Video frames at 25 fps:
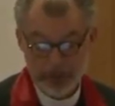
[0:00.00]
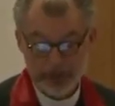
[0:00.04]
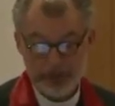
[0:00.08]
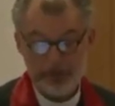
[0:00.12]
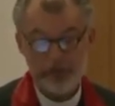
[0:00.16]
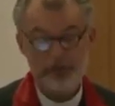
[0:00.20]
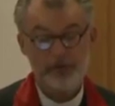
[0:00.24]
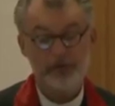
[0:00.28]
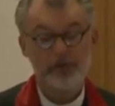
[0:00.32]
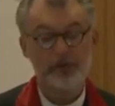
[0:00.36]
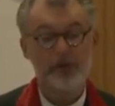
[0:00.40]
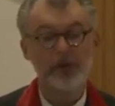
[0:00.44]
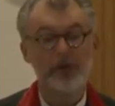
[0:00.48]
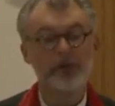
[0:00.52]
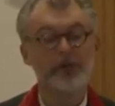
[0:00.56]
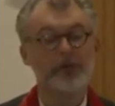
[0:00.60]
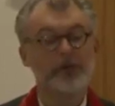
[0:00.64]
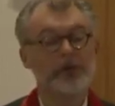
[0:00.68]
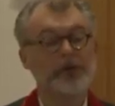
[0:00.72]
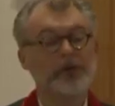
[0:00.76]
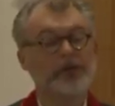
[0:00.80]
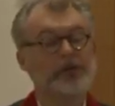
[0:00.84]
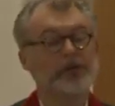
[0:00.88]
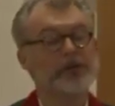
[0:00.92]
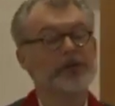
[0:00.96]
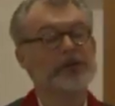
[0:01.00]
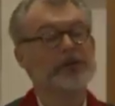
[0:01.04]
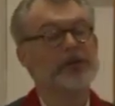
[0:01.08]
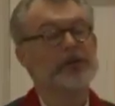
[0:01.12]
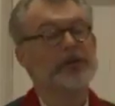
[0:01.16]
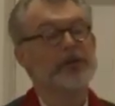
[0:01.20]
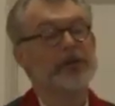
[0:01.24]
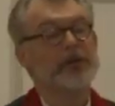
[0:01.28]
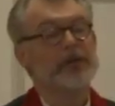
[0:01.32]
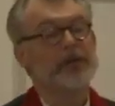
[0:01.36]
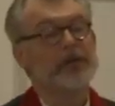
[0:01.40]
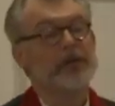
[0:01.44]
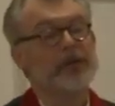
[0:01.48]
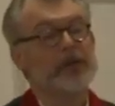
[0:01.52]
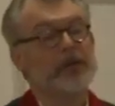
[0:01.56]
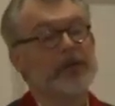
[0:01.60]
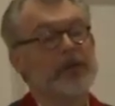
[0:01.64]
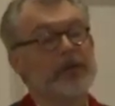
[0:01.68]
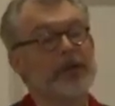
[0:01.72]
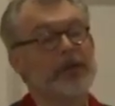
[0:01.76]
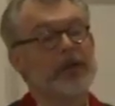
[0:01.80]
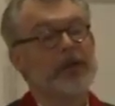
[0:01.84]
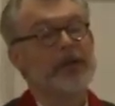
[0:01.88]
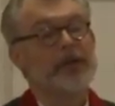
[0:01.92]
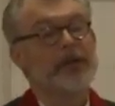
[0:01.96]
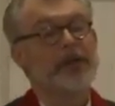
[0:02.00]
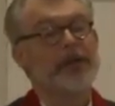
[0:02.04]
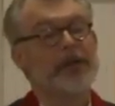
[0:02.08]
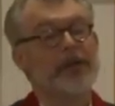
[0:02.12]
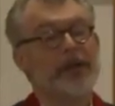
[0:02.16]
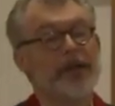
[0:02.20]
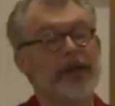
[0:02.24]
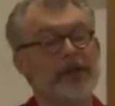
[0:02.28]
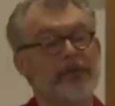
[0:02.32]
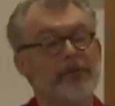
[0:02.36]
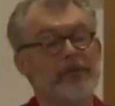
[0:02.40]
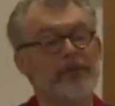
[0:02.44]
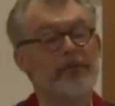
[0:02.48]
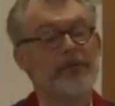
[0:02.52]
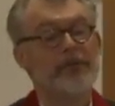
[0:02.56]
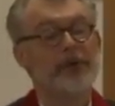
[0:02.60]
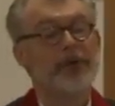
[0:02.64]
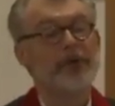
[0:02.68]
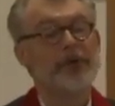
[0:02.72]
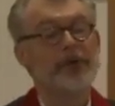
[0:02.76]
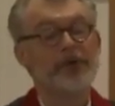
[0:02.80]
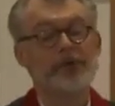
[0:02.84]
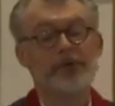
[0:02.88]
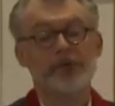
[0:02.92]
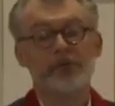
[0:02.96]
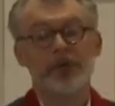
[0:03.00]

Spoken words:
Did you notice that in that first